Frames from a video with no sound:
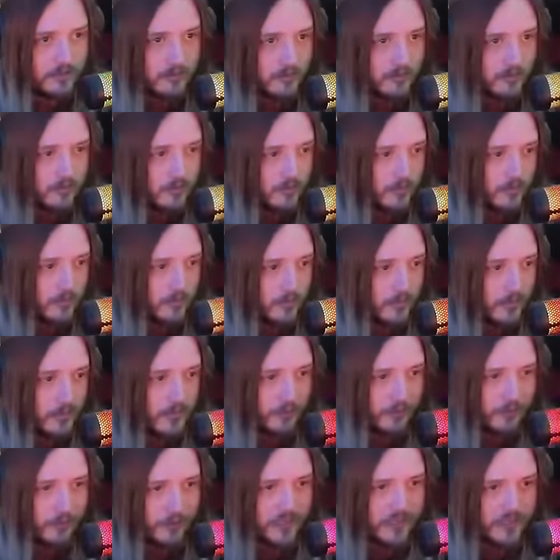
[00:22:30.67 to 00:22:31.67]
You can
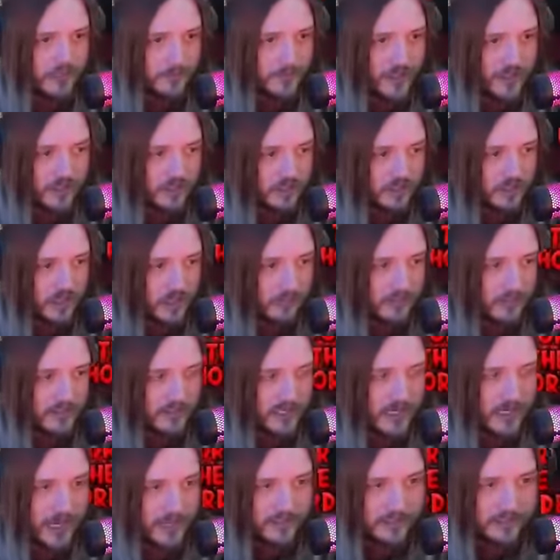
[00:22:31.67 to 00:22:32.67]
freeze up next turn, but it's
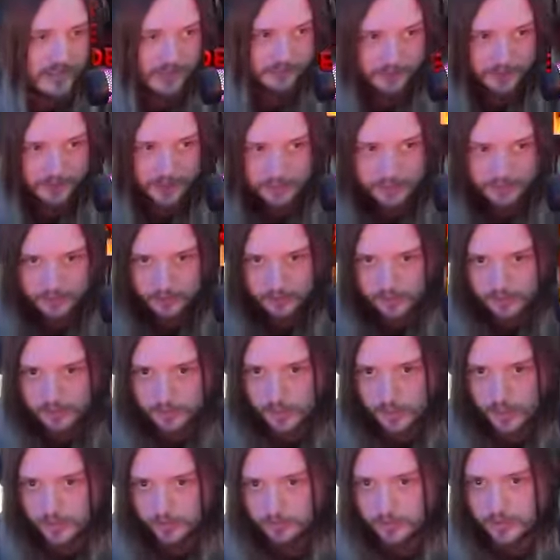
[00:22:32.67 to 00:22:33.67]
like, I definitely gotta do this,
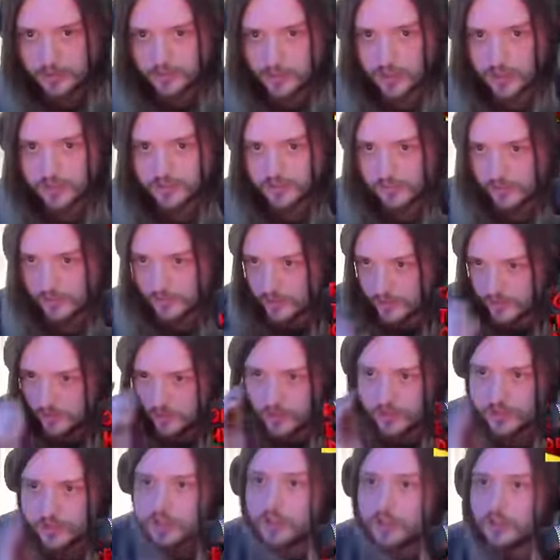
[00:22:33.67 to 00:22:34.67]
right? Three draws, three
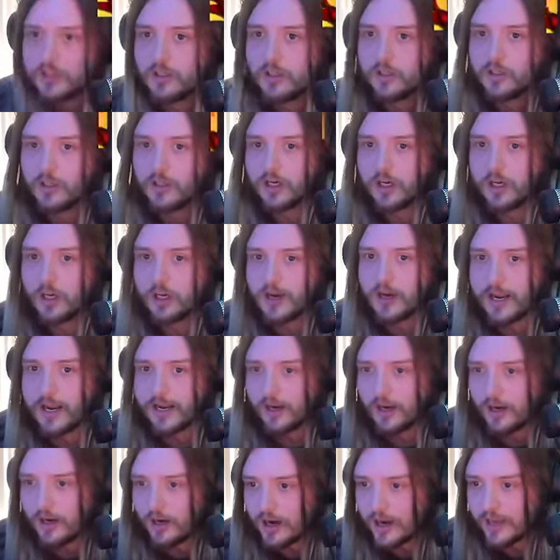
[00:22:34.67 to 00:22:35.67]
draws.
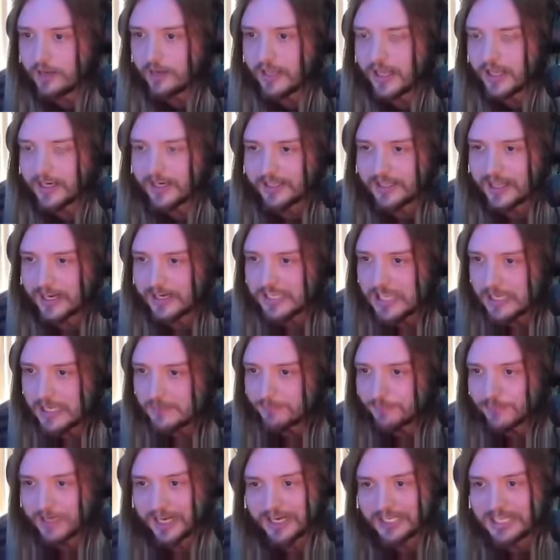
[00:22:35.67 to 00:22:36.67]
Alright, alright, gotta, gotta keep,
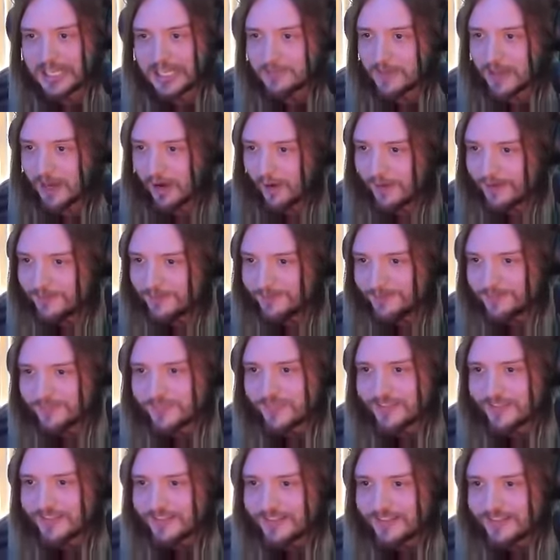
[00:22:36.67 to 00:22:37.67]
gotta keep going.
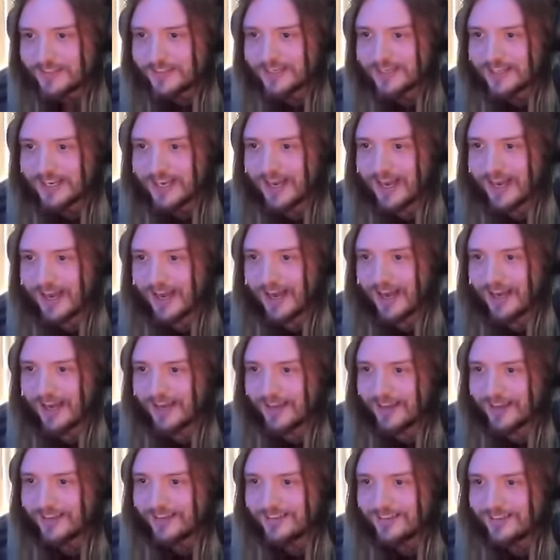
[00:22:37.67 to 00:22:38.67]

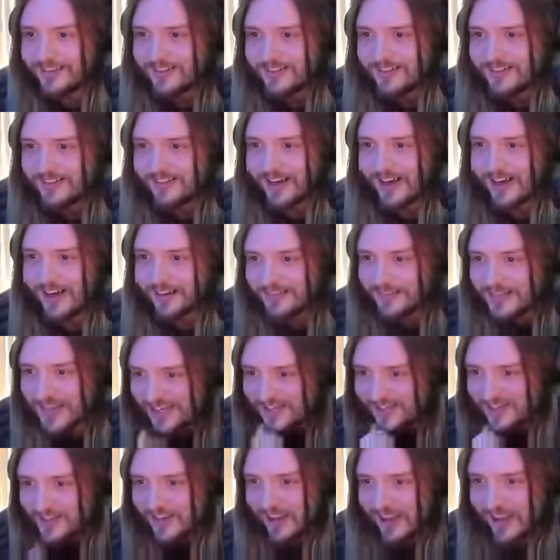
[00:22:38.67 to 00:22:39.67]
Uh... Uh,
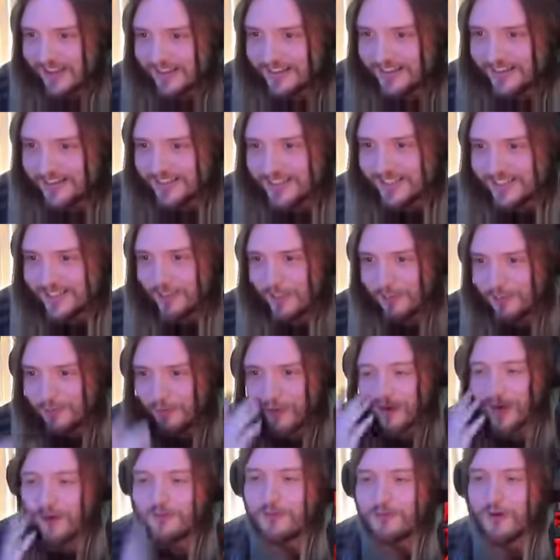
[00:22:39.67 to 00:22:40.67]
Nick's son, the four
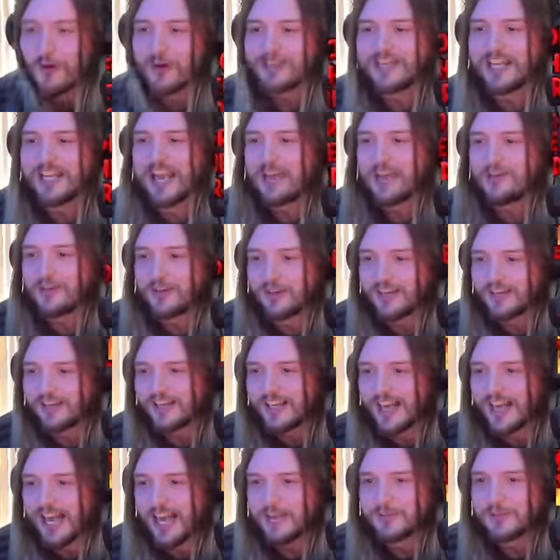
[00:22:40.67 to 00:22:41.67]
oh four Tavern.
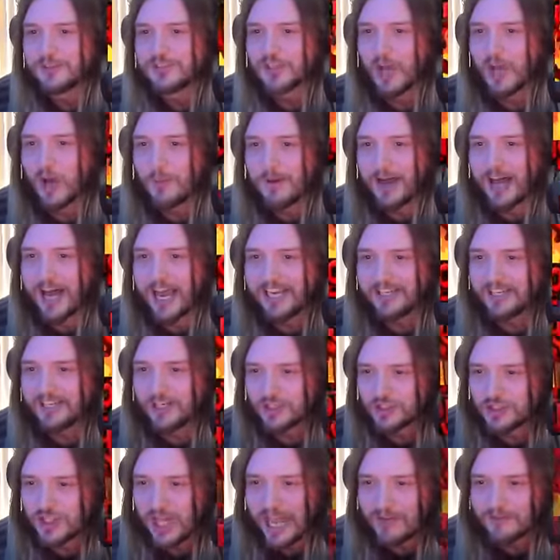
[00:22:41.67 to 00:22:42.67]
I am so behind on
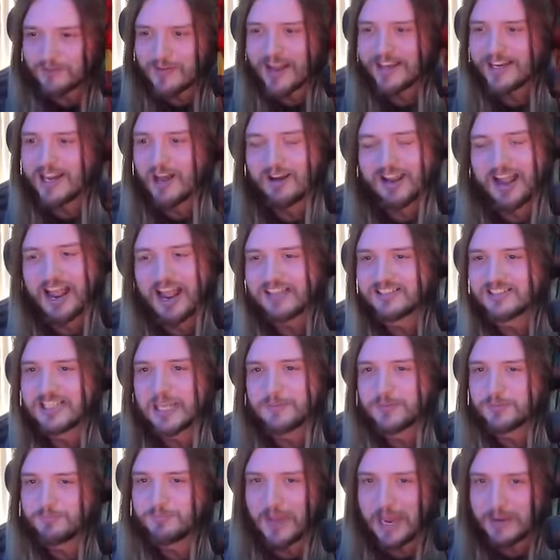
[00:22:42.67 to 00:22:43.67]
chat right now, guys.
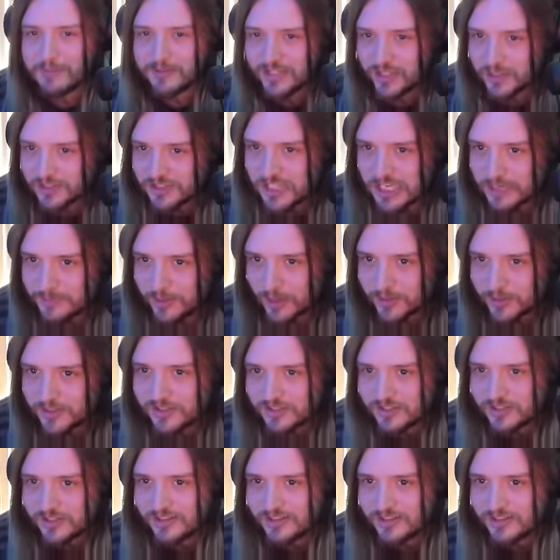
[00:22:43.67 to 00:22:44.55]
Keep spamming those emotes.